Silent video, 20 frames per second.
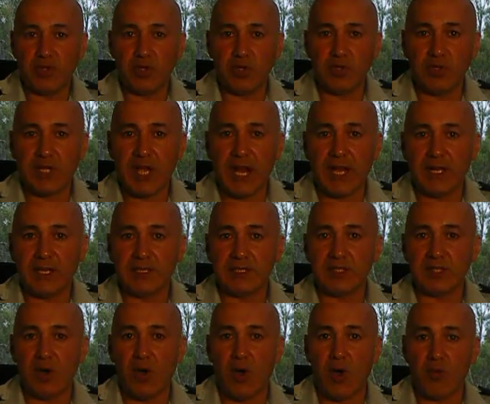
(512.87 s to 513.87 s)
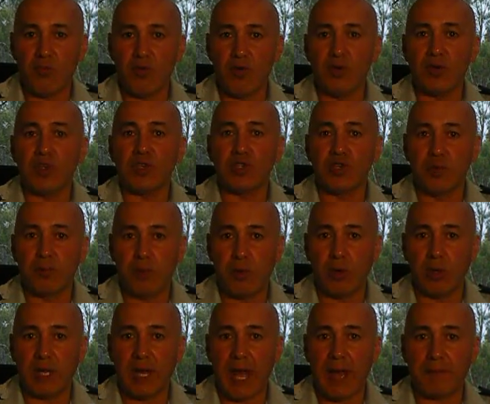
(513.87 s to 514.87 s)
2 tankers en route should
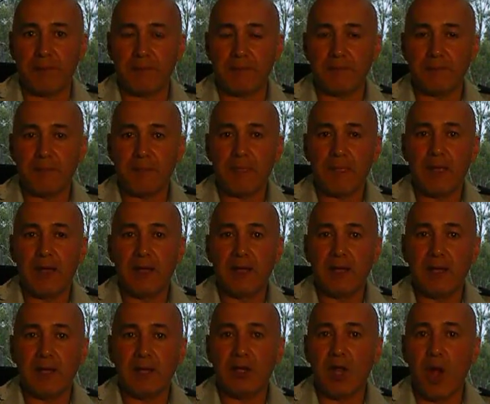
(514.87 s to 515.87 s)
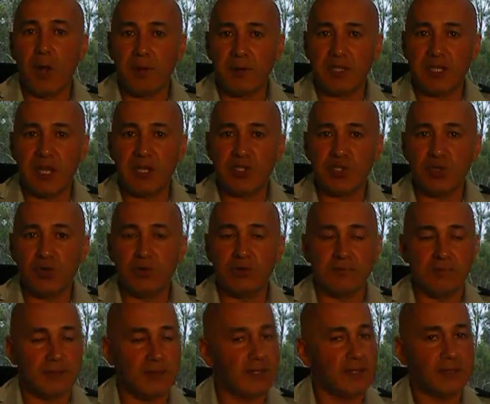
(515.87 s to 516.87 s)
pull it up, no
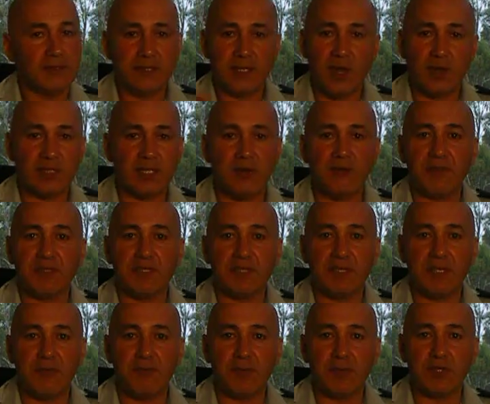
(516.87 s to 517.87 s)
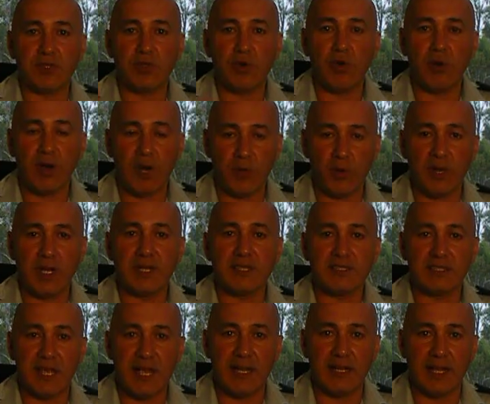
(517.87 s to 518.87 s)
potential, tells us it's a different story and we can
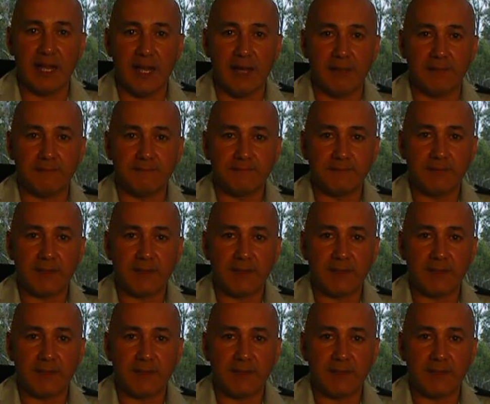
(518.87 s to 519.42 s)
stand down.